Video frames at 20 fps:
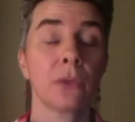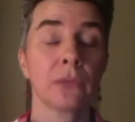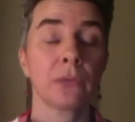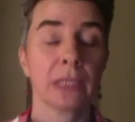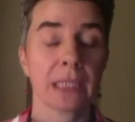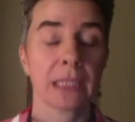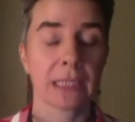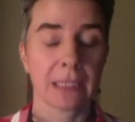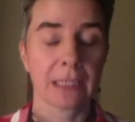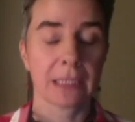
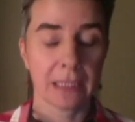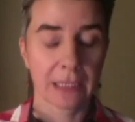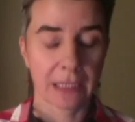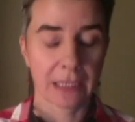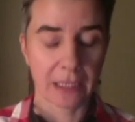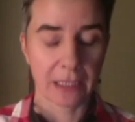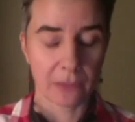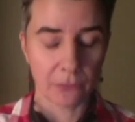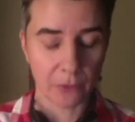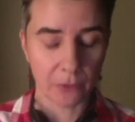its,
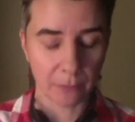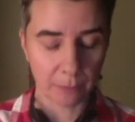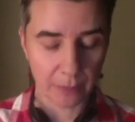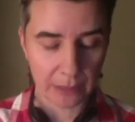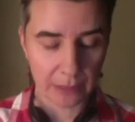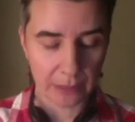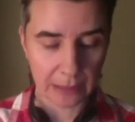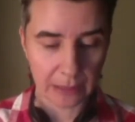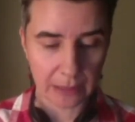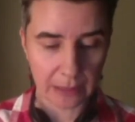itself
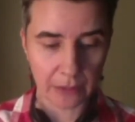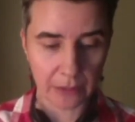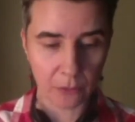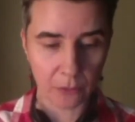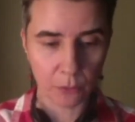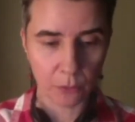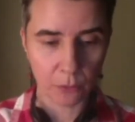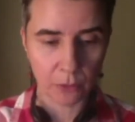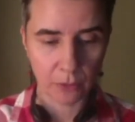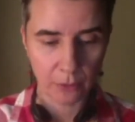completely
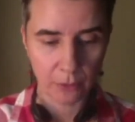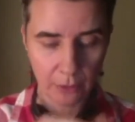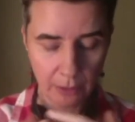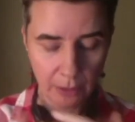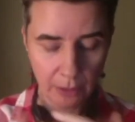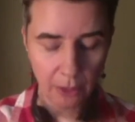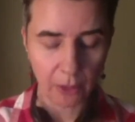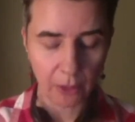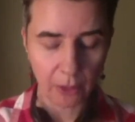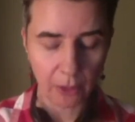into the
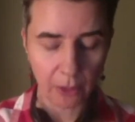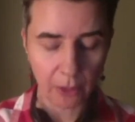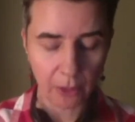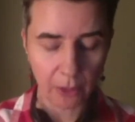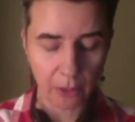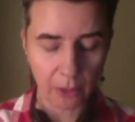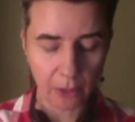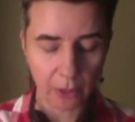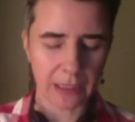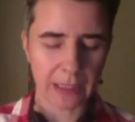
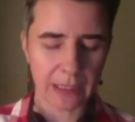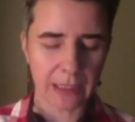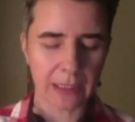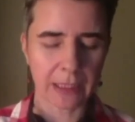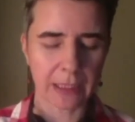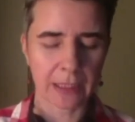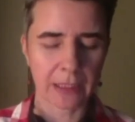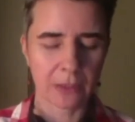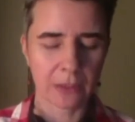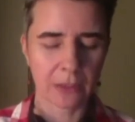unconsciousness
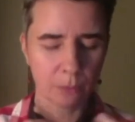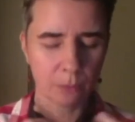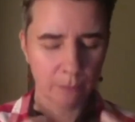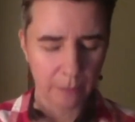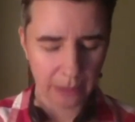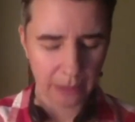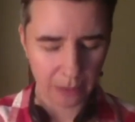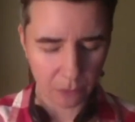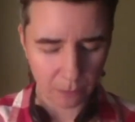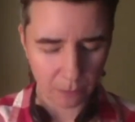and
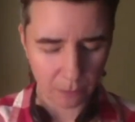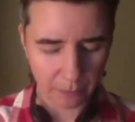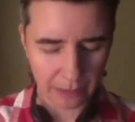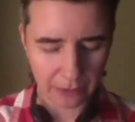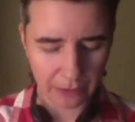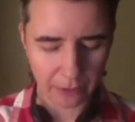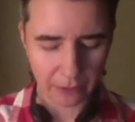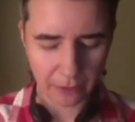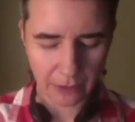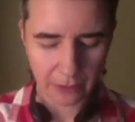into, into
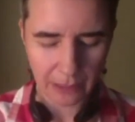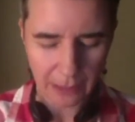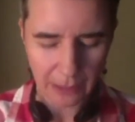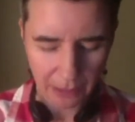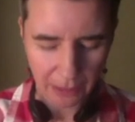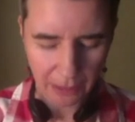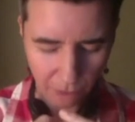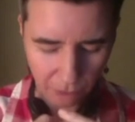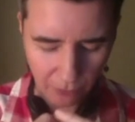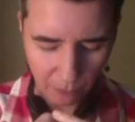matter.
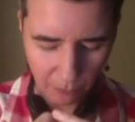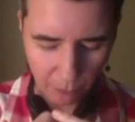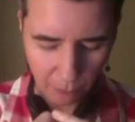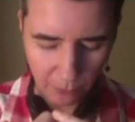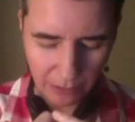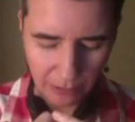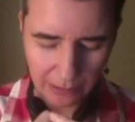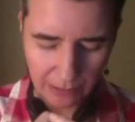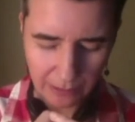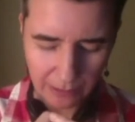And from
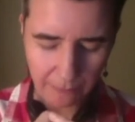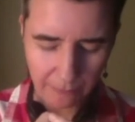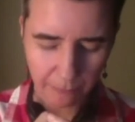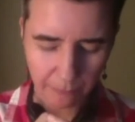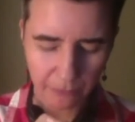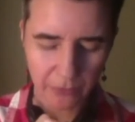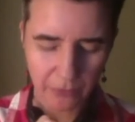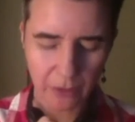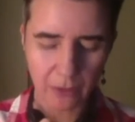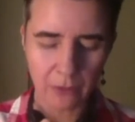within,
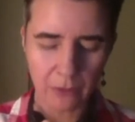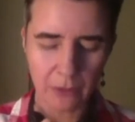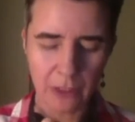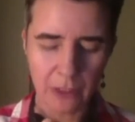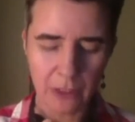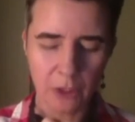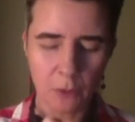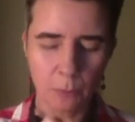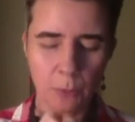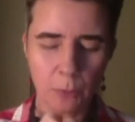now
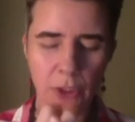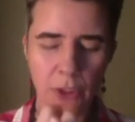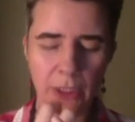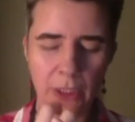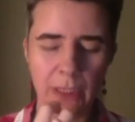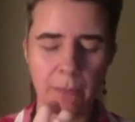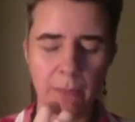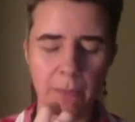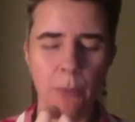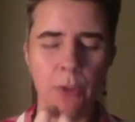it's
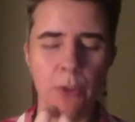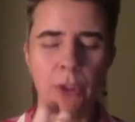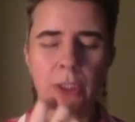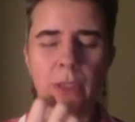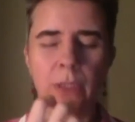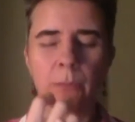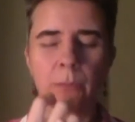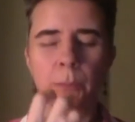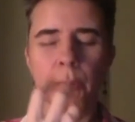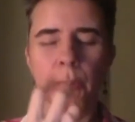pushing,
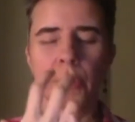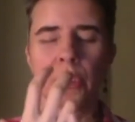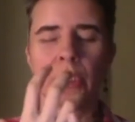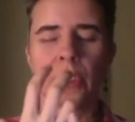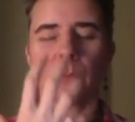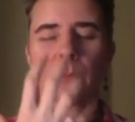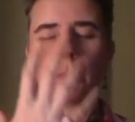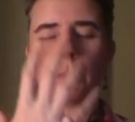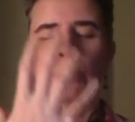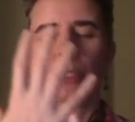pushing,
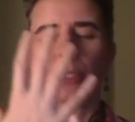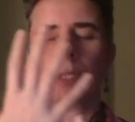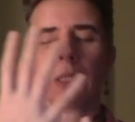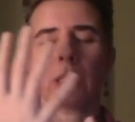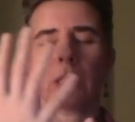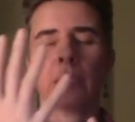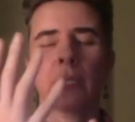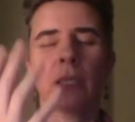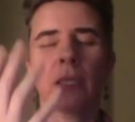pushing, pushing